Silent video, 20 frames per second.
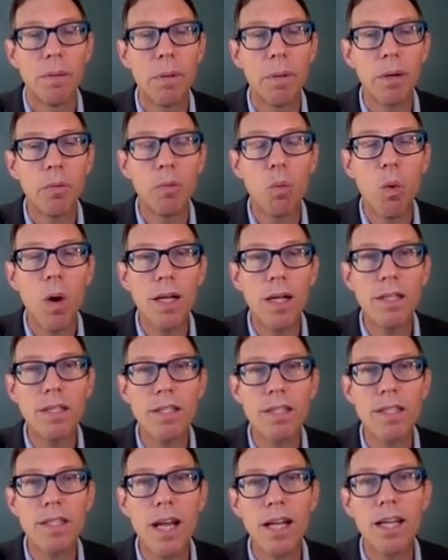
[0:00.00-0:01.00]
But one
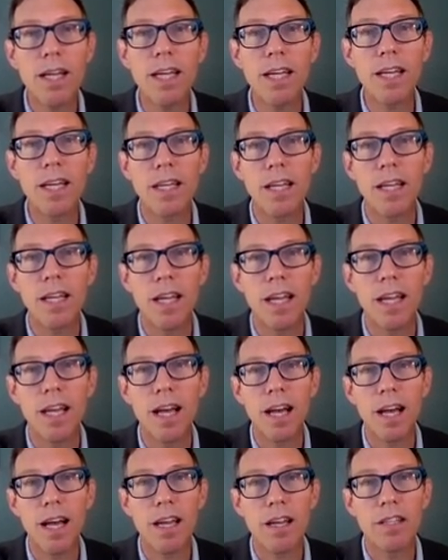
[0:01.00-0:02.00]
study
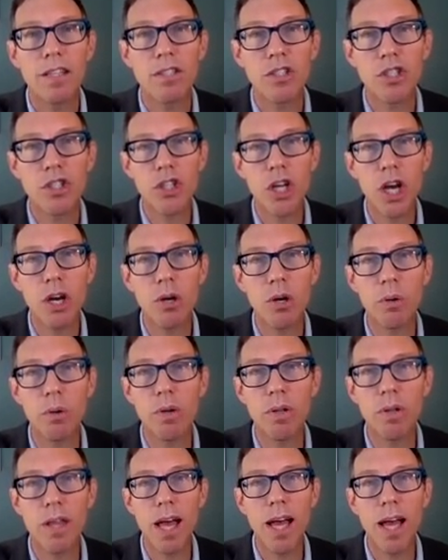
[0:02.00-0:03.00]

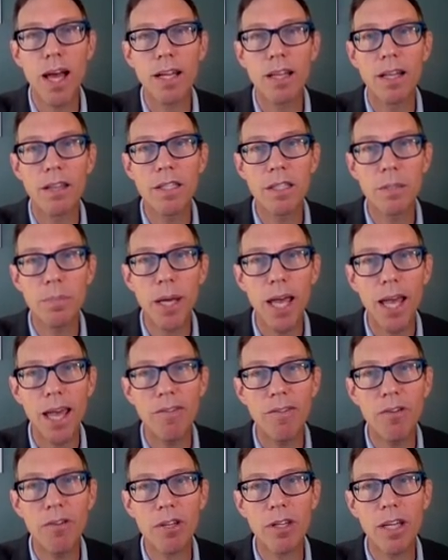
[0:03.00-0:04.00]
showed that this
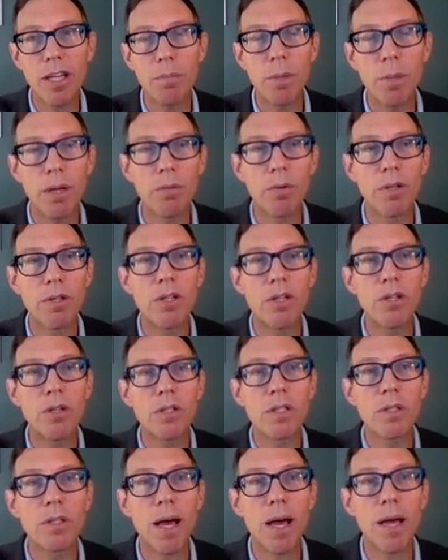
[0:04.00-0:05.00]
behavior can be
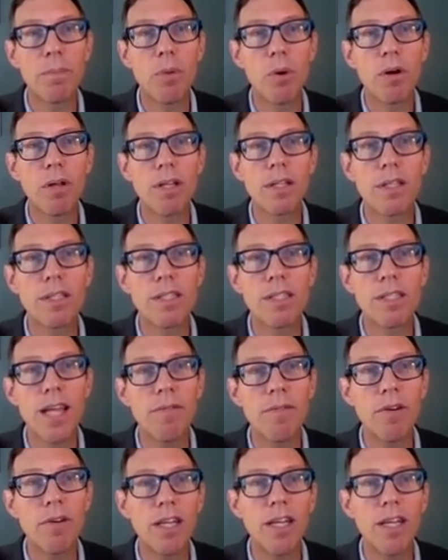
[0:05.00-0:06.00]
reduced by more than
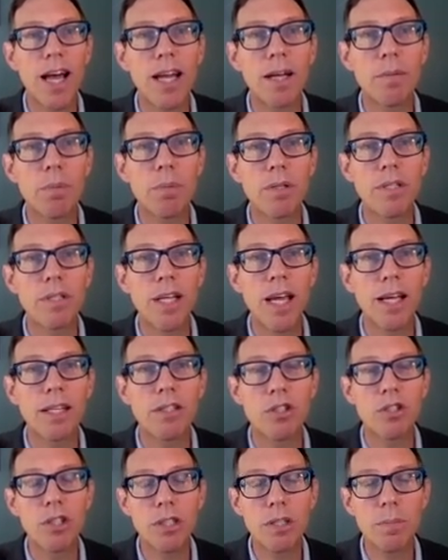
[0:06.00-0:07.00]

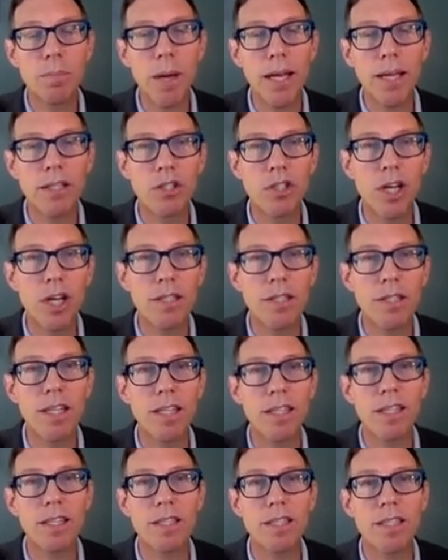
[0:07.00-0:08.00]
79% just by
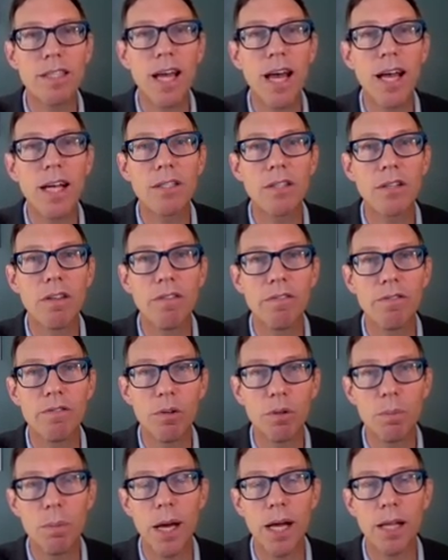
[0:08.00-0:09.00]
adjusting the size of the
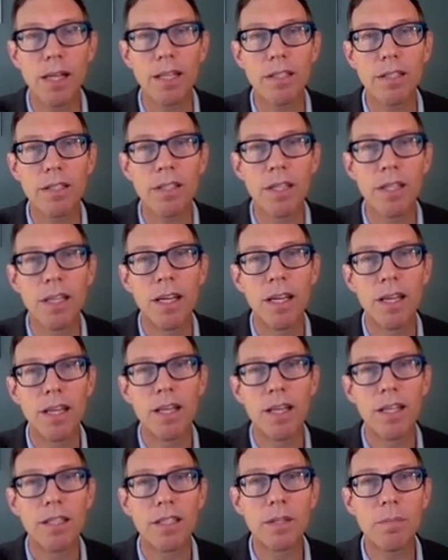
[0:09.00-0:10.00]
food pellets
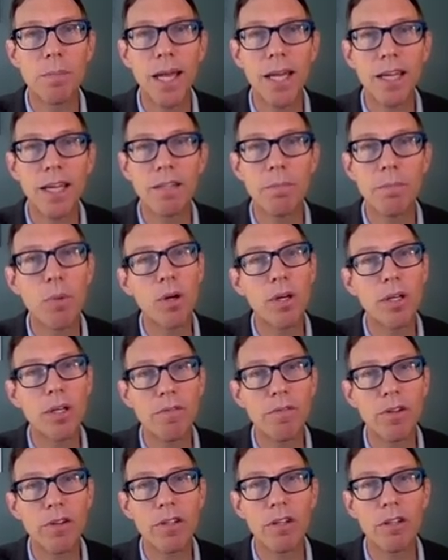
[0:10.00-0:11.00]
to make it more
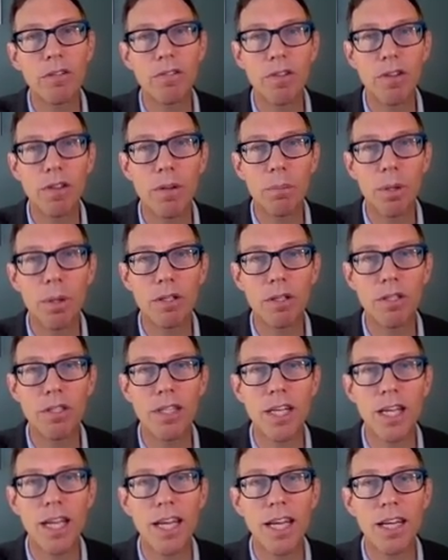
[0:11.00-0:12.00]
difficult for the birds
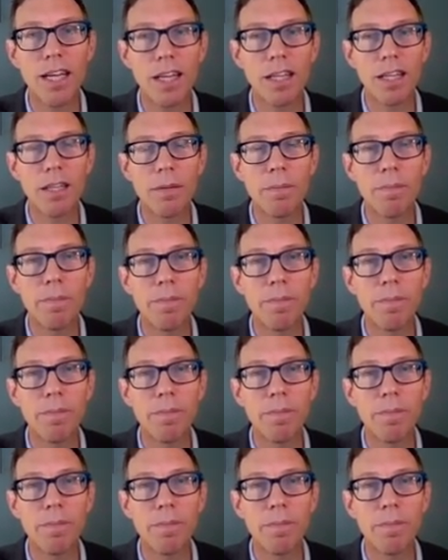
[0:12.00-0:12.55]
to eat it.